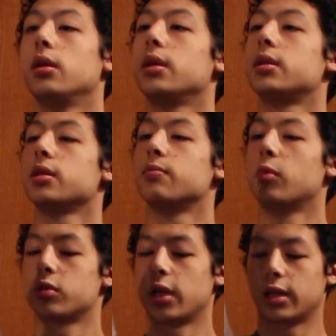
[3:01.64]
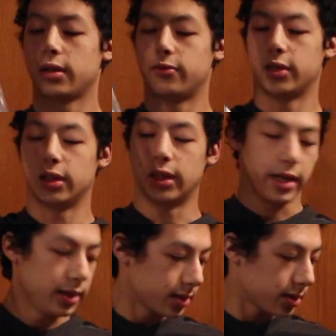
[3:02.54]
this is most likely for the
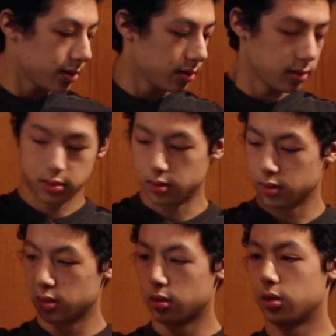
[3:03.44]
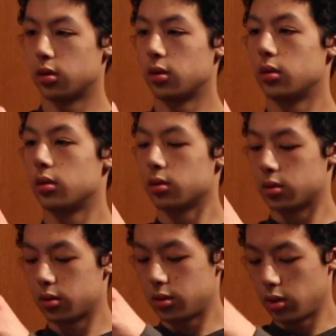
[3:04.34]
lights.
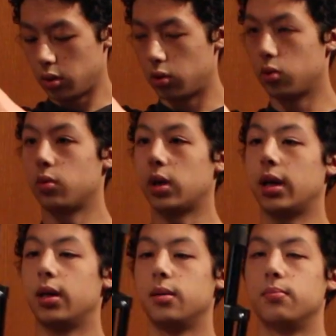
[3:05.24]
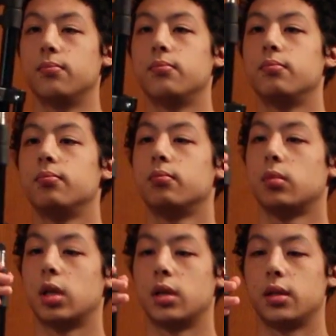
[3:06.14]
So
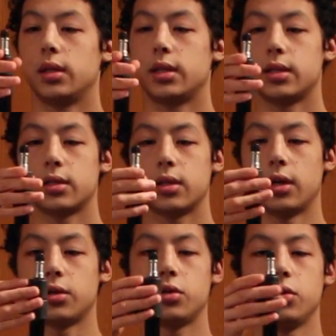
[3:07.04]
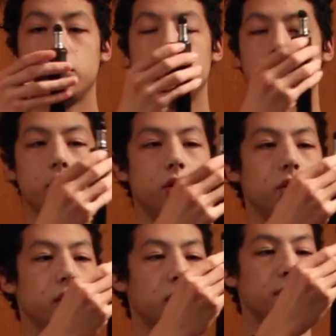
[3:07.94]
this has got two
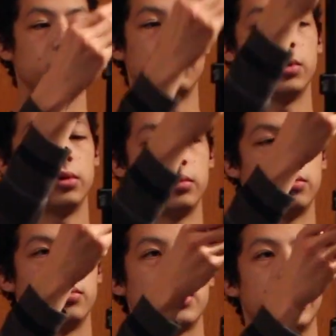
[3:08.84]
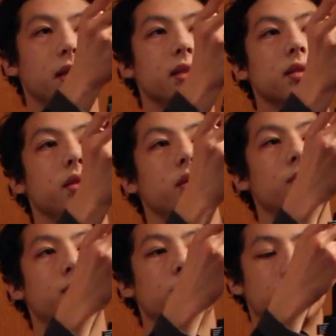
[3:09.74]
clippable things. So you
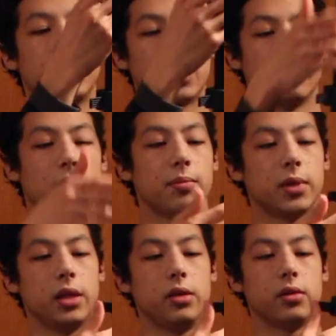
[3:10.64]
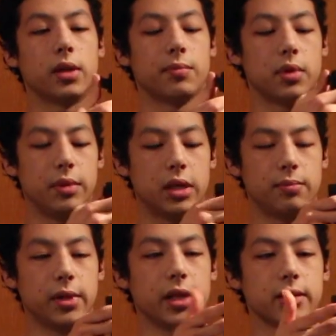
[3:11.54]
put them up and then you clip them into
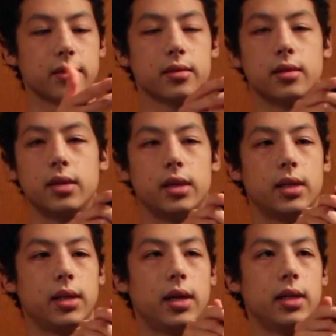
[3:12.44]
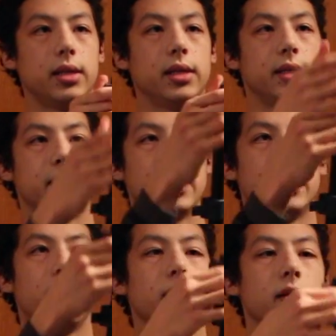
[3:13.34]
place, and then they stay
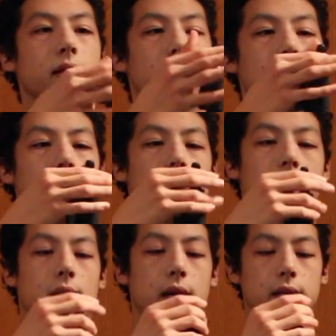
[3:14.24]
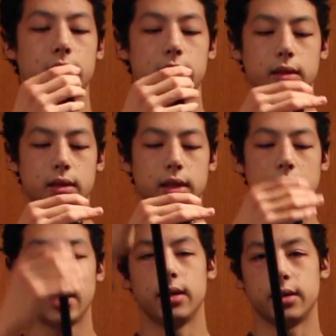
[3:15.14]
there. And then
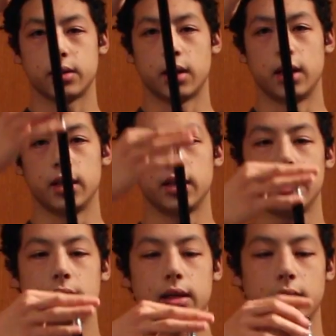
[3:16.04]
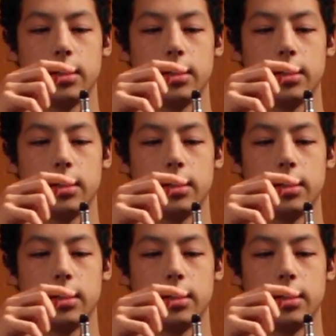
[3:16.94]
the end has got the